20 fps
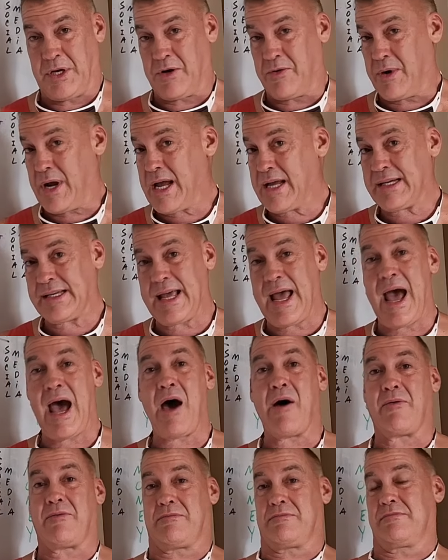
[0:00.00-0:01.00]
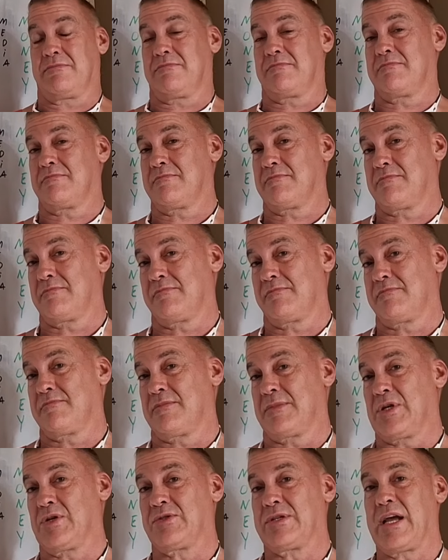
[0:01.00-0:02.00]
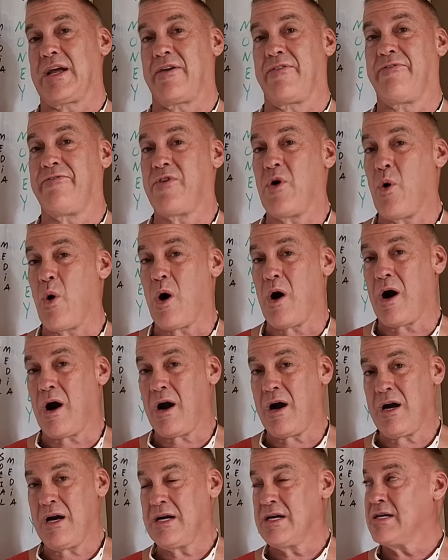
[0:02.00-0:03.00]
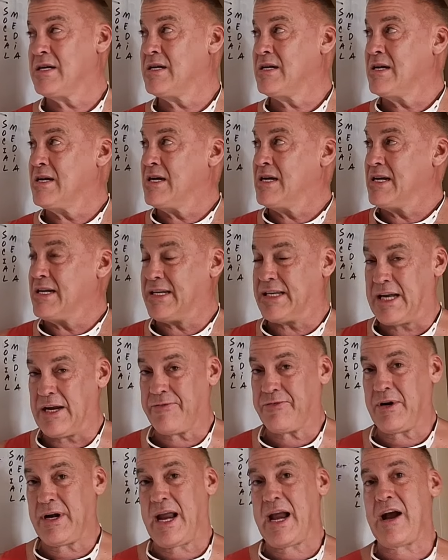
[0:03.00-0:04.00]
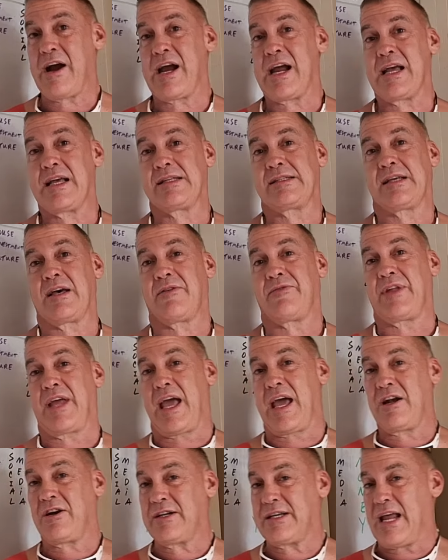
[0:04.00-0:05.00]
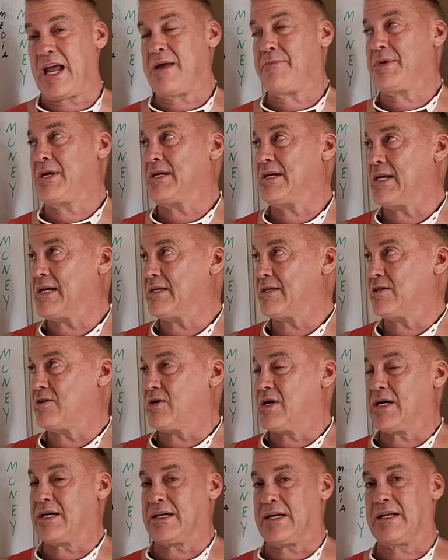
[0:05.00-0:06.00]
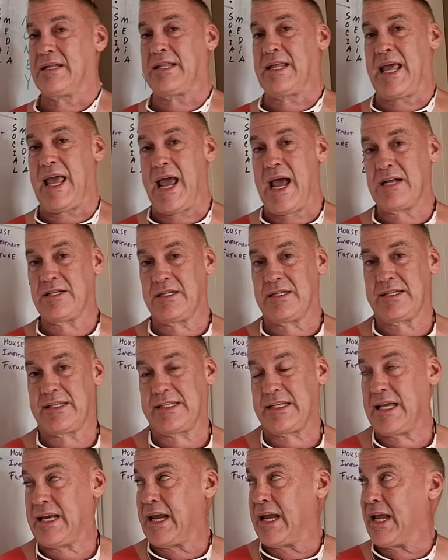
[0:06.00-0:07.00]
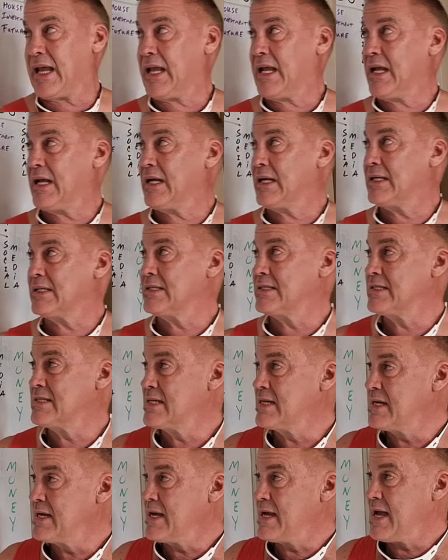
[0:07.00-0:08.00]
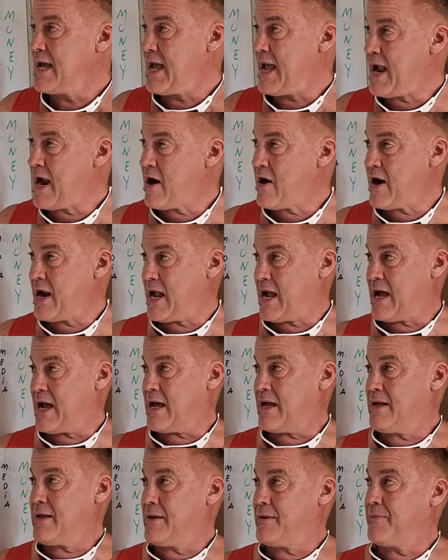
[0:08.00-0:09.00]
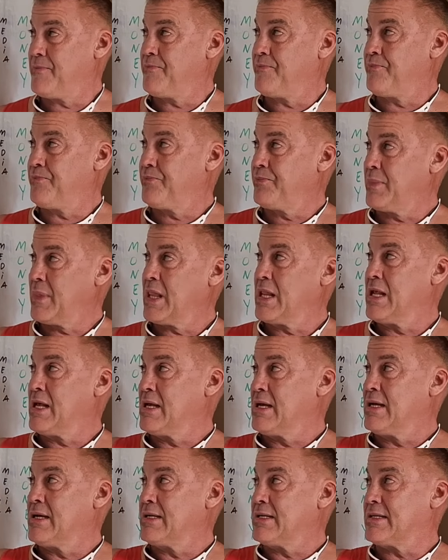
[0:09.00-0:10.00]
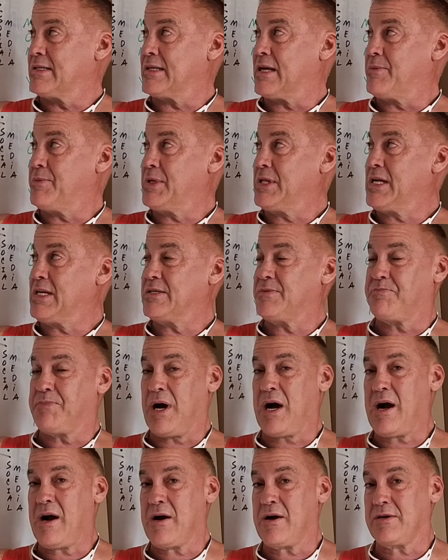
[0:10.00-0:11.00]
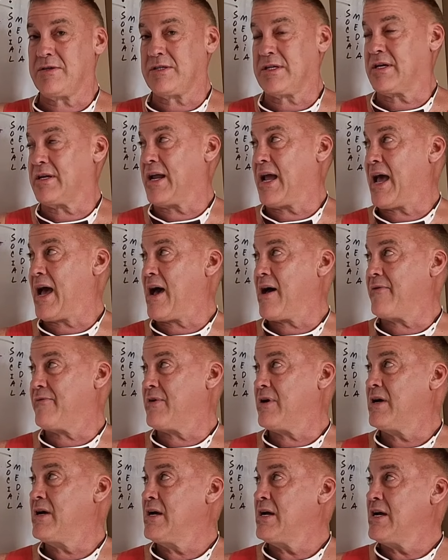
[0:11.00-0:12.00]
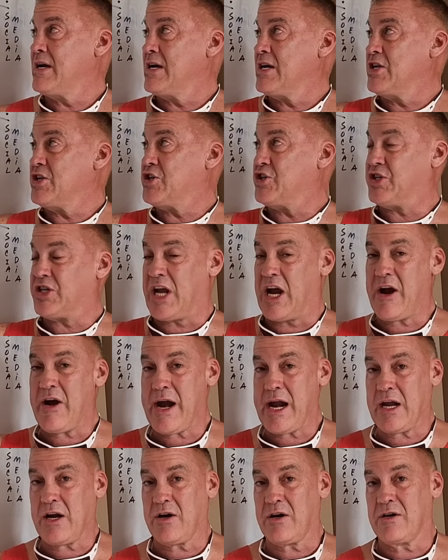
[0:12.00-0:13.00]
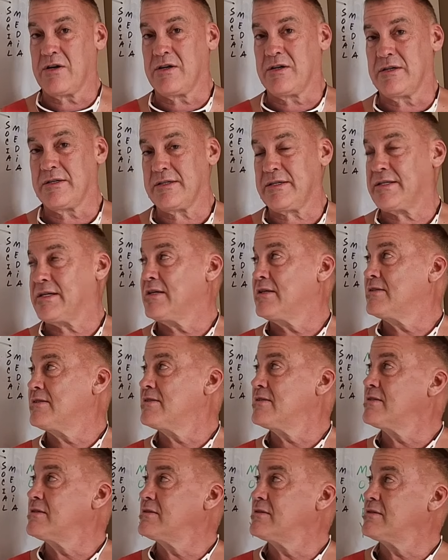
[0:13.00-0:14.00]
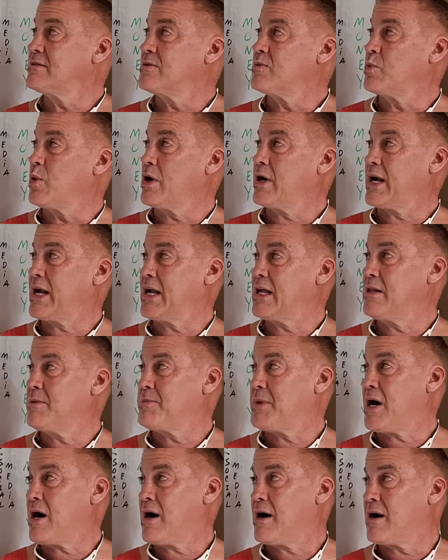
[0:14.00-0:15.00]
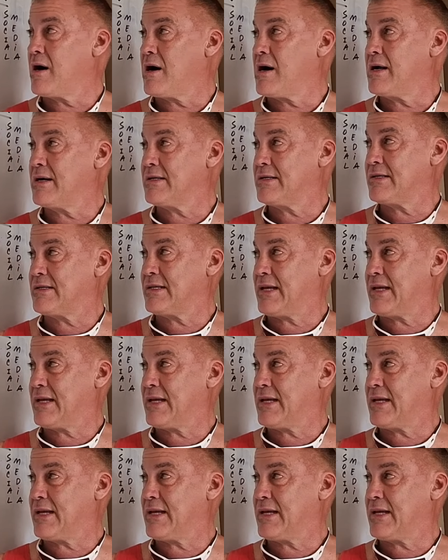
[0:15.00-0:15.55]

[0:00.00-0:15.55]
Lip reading: Koreatown. There's like four different areas of the Entertainment District in the Angeles City area. Some of these bars could have cherry girls working in the bar on